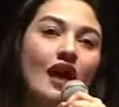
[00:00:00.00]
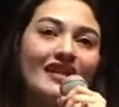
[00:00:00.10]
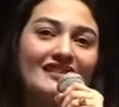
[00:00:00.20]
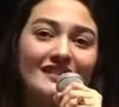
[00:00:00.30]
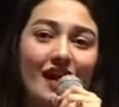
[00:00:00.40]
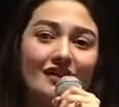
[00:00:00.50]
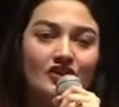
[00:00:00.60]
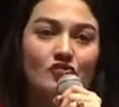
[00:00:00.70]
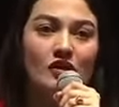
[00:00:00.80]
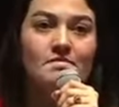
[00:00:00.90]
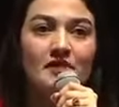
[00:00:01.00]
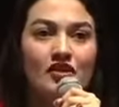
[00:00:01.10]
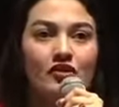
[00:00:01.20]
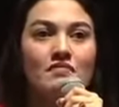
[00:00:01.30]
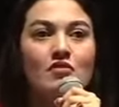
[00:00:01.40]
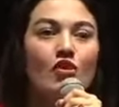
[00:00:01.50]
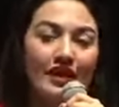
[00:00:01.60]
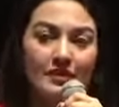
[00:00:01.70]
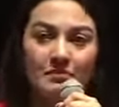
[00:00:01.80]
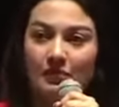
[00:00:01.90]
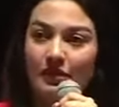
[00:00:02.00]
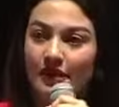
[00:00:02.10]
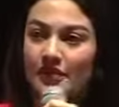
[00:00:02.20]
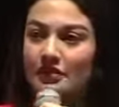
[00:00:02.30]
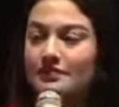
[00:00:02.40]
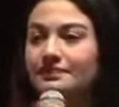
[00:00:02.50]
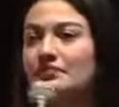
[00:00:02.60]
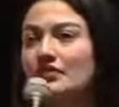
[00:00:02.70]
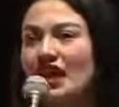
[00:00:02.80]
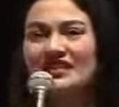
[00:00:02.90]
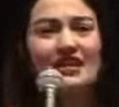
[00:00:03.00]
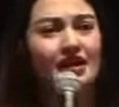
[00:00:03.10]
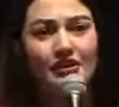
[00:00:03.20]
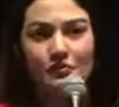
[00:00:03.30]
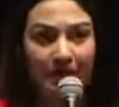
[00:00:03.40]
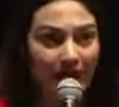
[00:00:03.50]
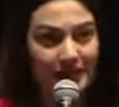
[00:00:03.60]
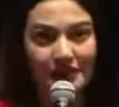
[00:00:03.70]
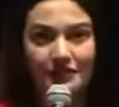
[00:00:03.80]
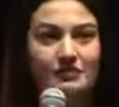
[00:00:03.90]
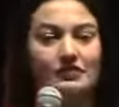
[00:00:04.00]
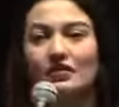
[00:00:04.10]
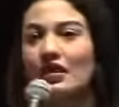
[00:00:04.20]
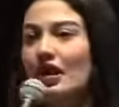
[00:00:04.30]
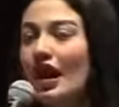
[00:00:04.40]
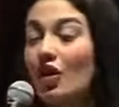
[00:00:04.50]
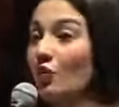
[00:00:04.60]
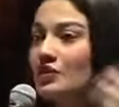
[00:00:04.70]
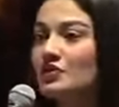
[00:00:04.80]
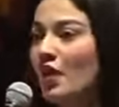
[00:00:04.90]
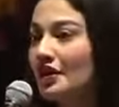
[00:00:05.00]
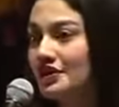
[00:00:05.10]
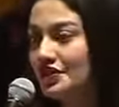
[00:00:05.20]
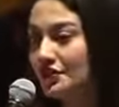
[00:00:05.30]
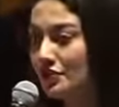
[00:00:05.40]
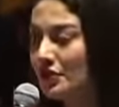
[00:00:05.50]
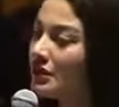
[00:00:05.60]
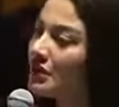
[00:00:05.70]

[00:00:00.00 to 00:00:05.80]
I started to appear more in public. I started to paint. I always wanted to.